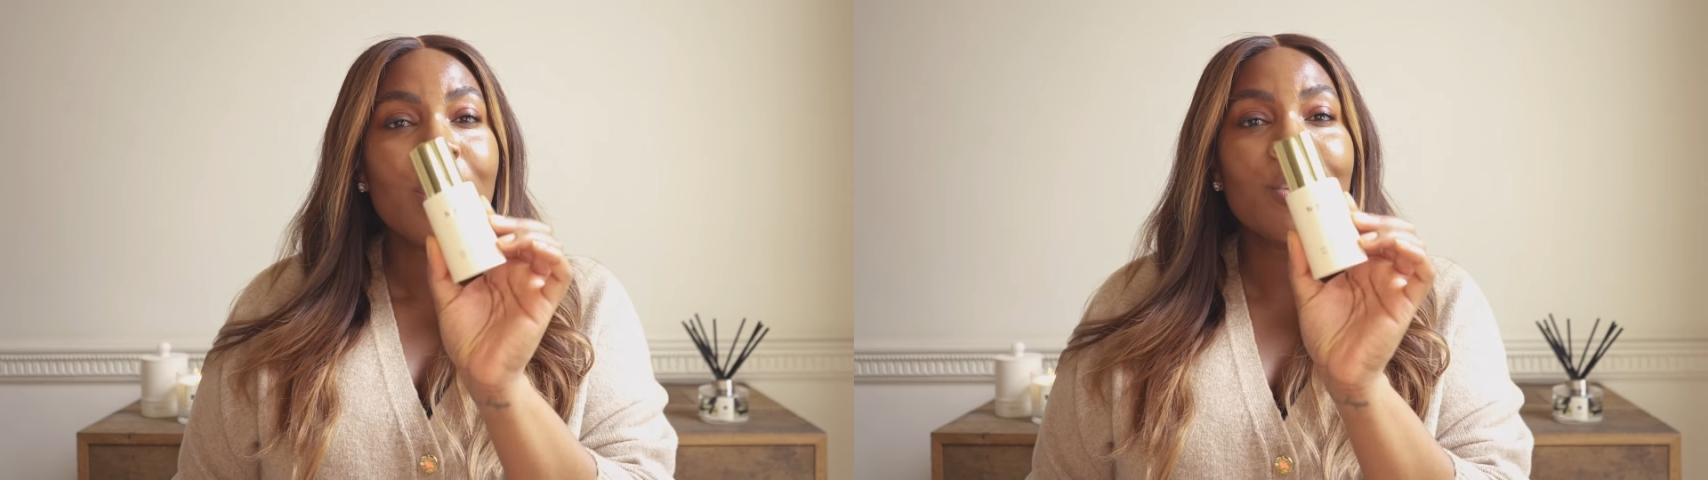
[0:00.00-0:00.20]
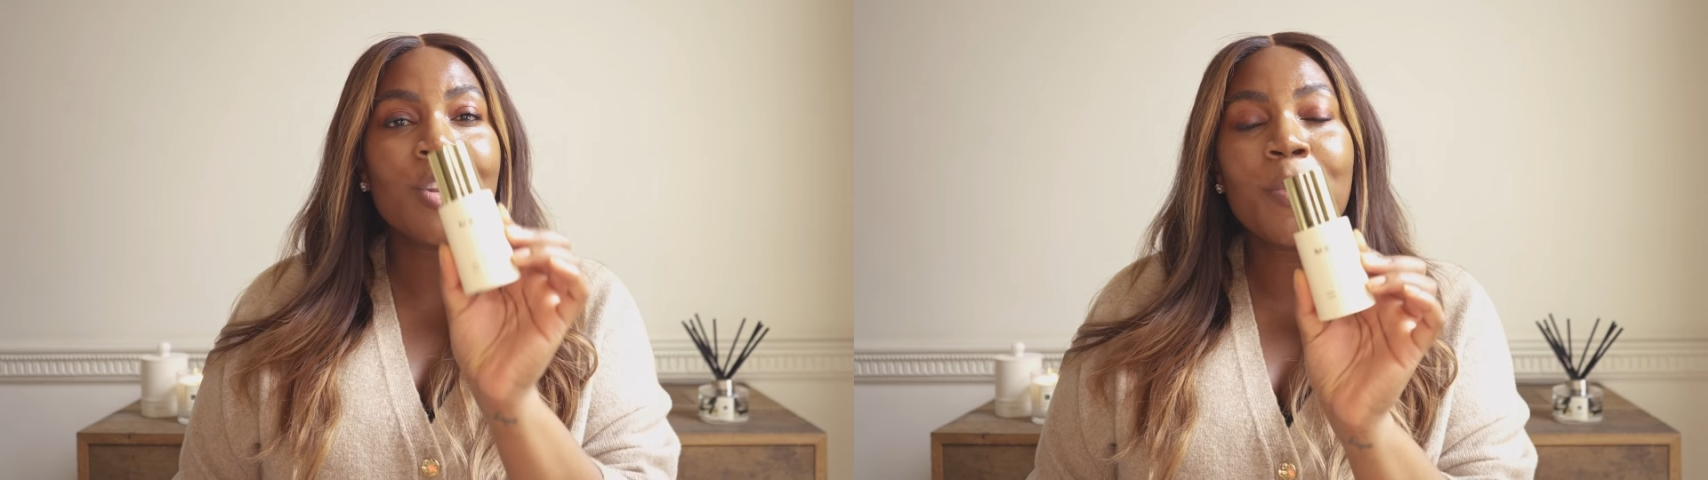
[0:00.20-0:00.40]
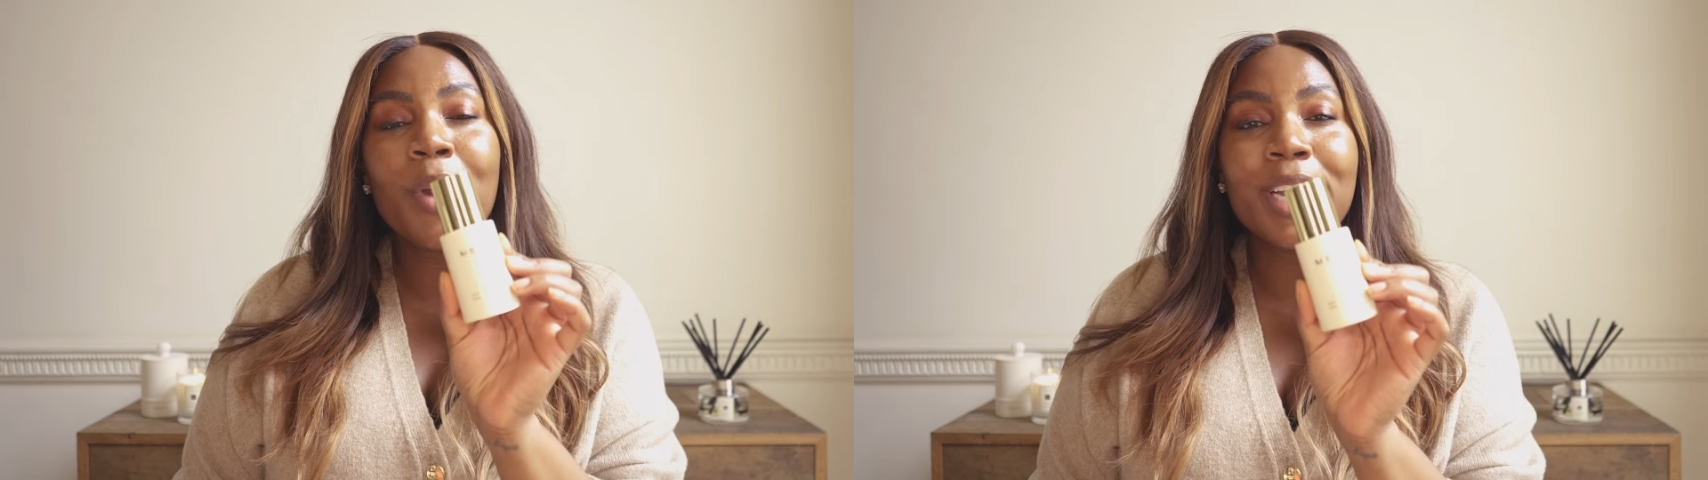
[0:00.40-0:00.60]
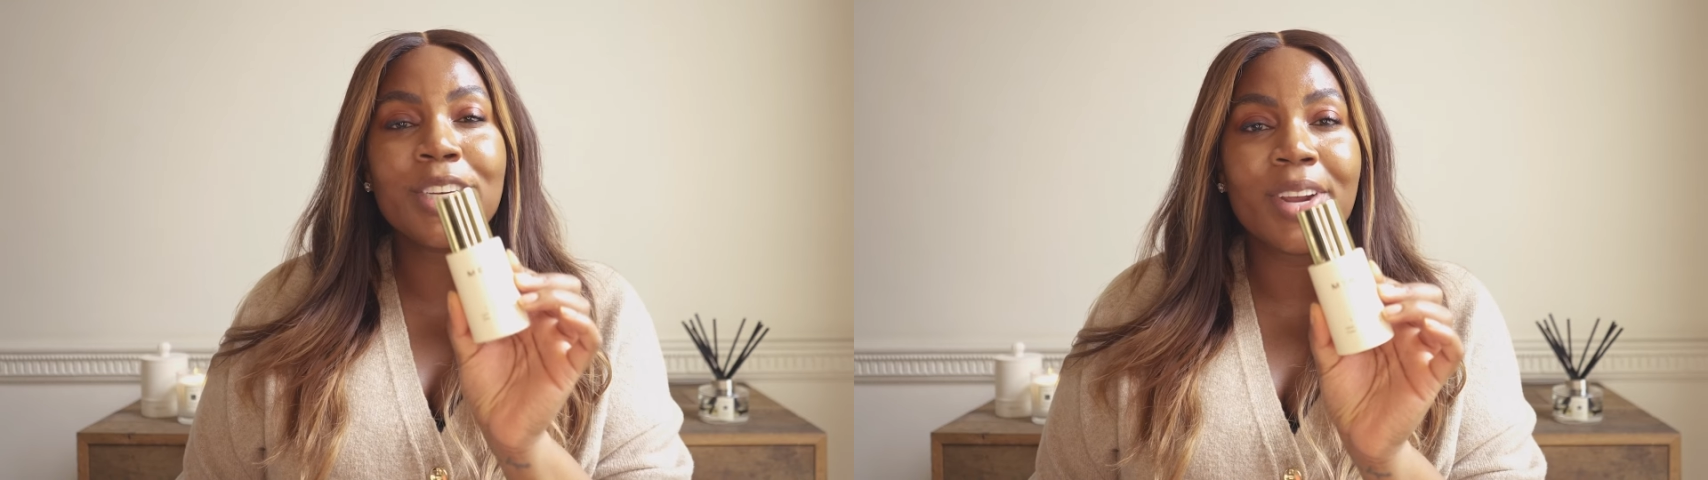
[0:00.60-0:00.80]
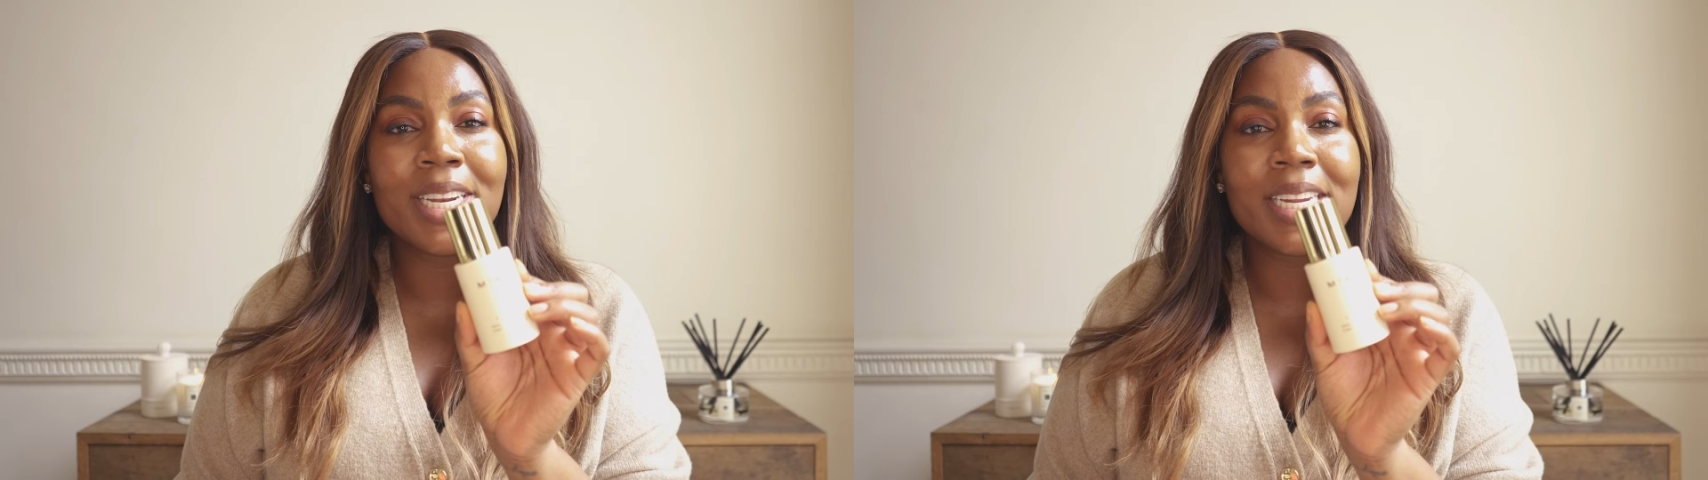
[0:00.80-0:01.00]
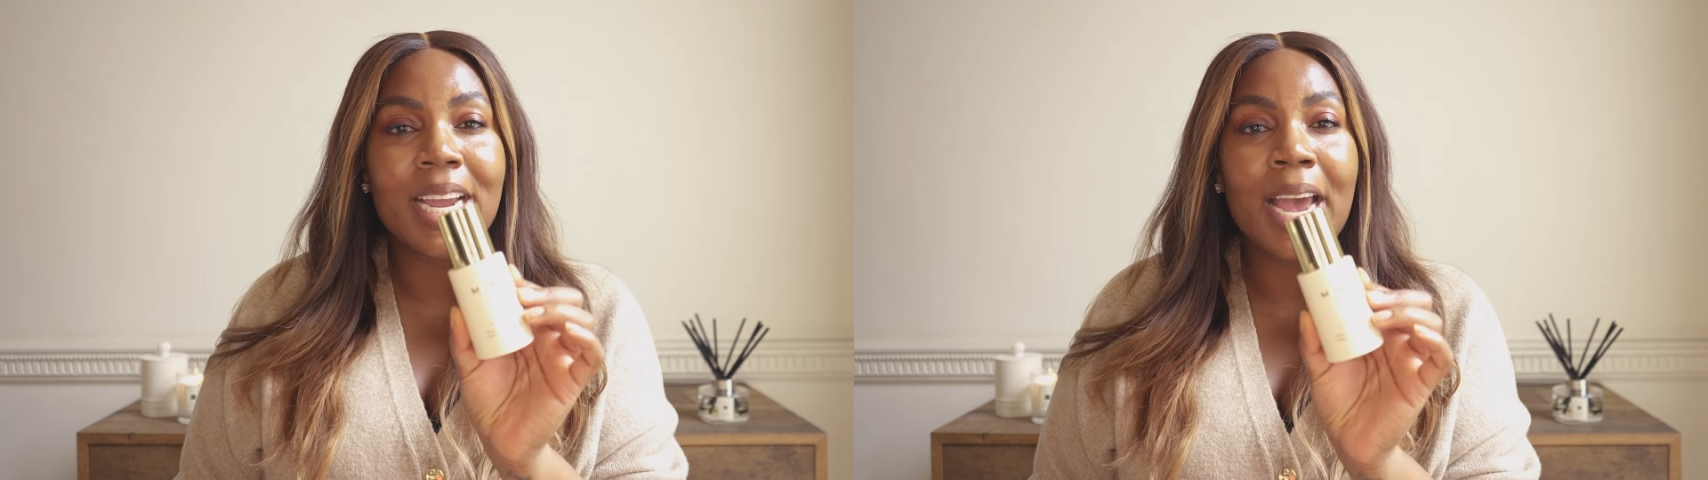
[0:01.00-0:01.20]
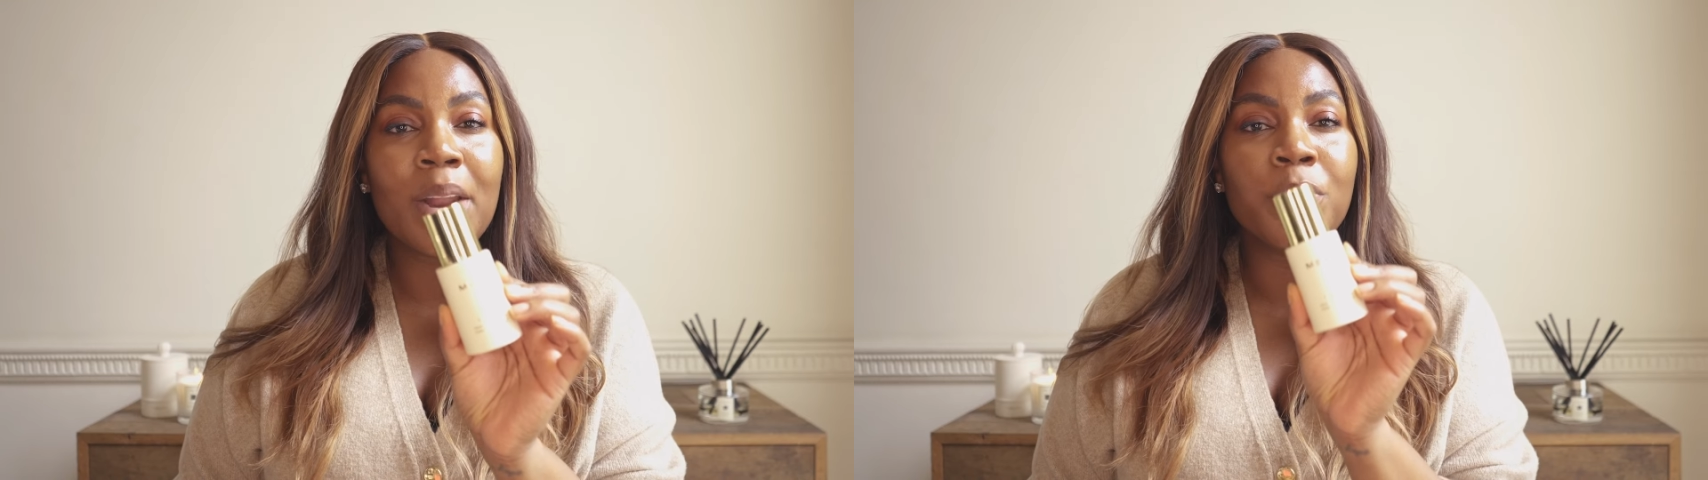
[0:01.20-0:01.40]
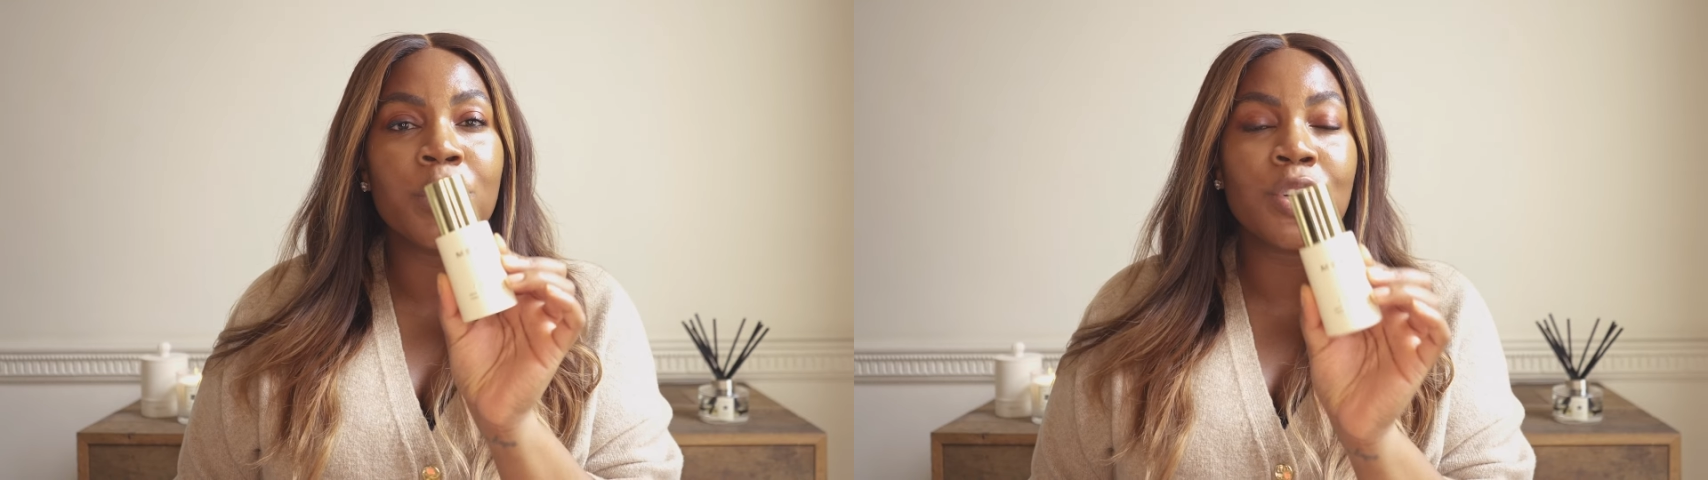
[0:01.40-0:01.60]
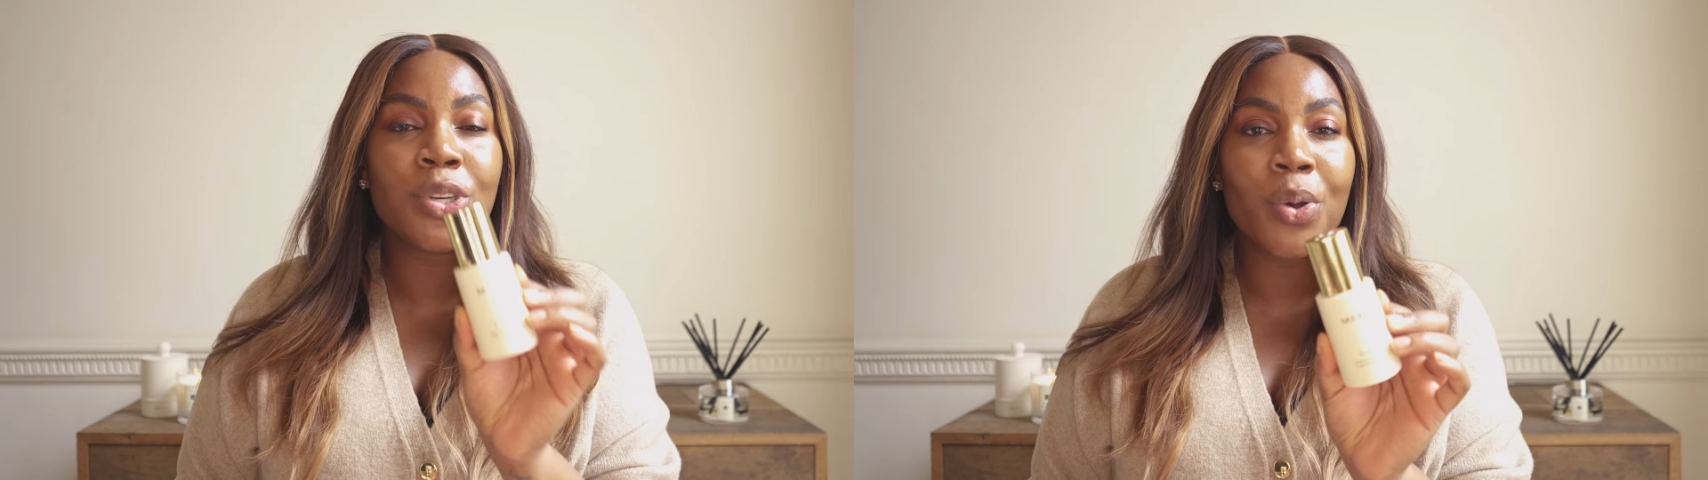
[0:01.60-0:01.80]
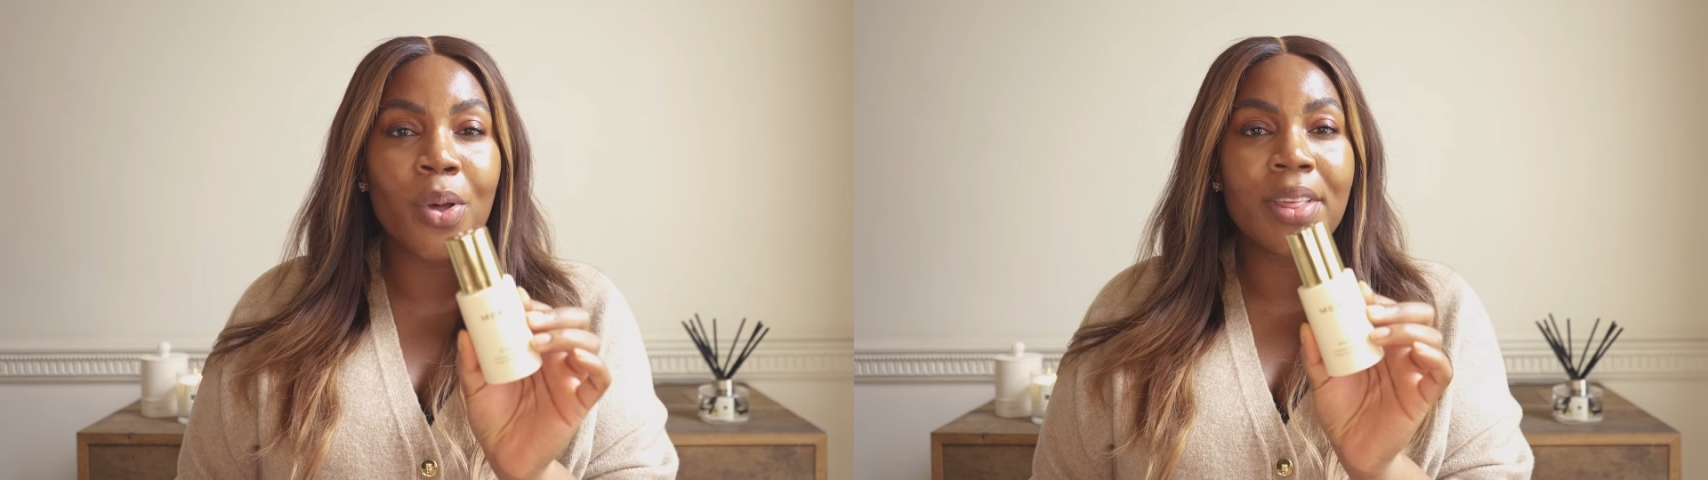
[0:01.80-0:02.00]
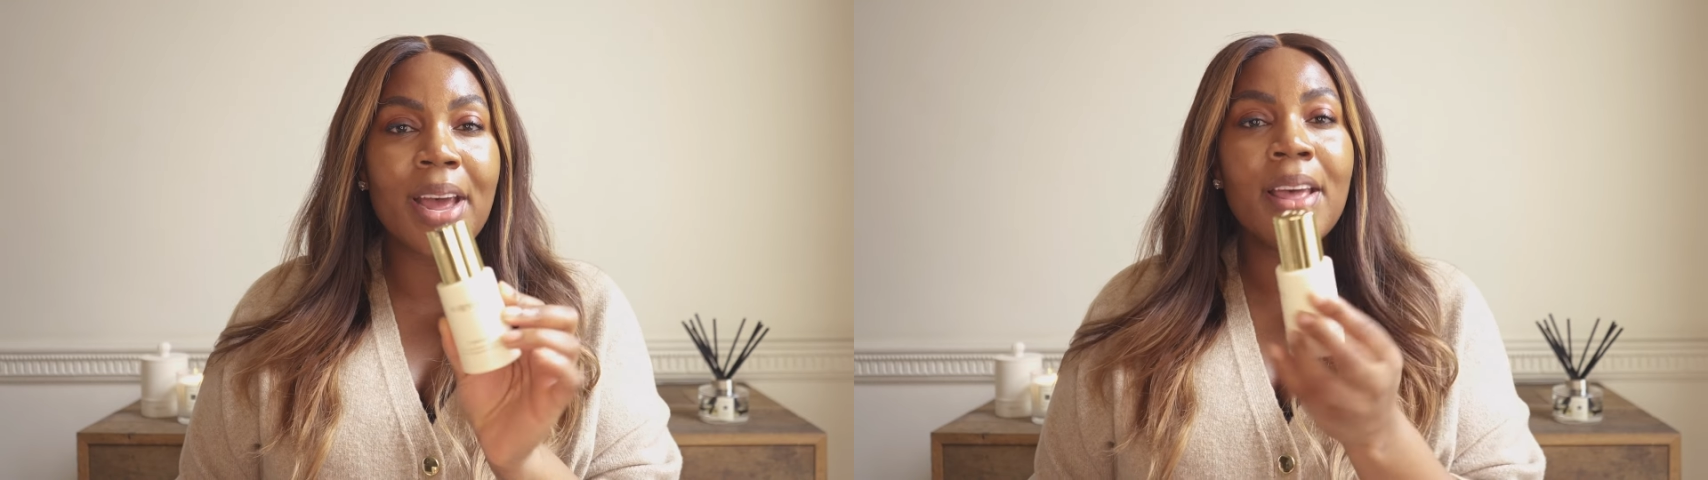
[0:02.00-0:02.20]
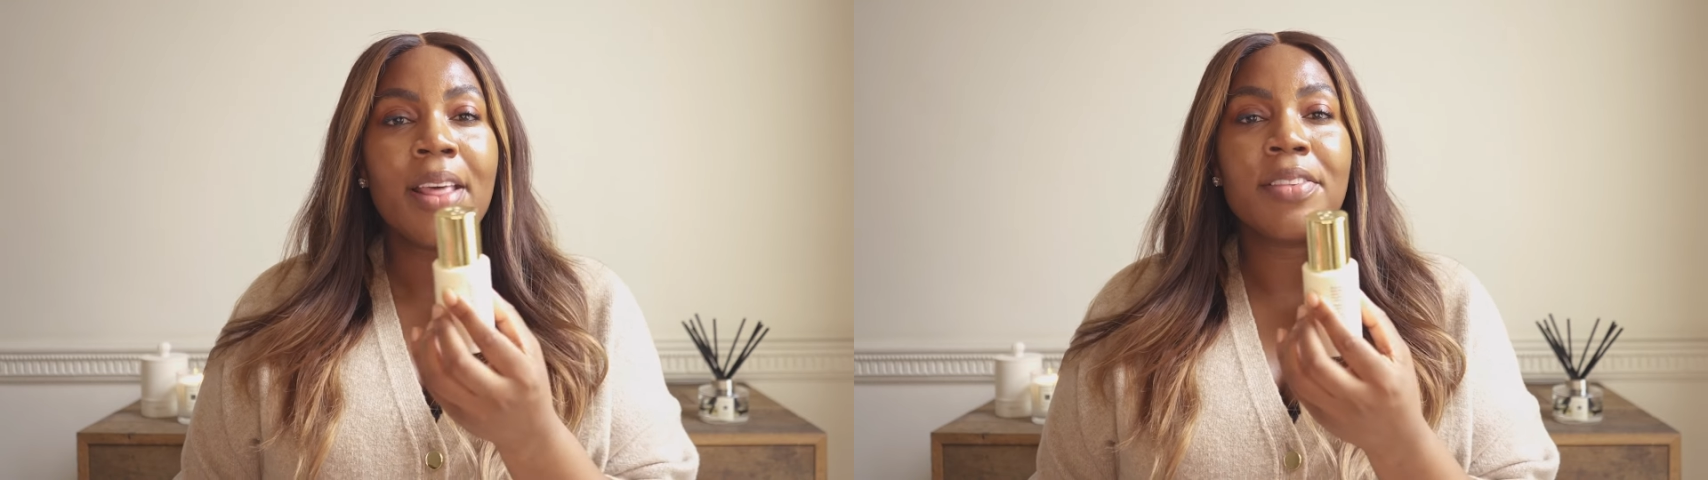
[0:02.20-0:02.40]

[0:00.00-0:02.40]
Super hydrating and will ensure that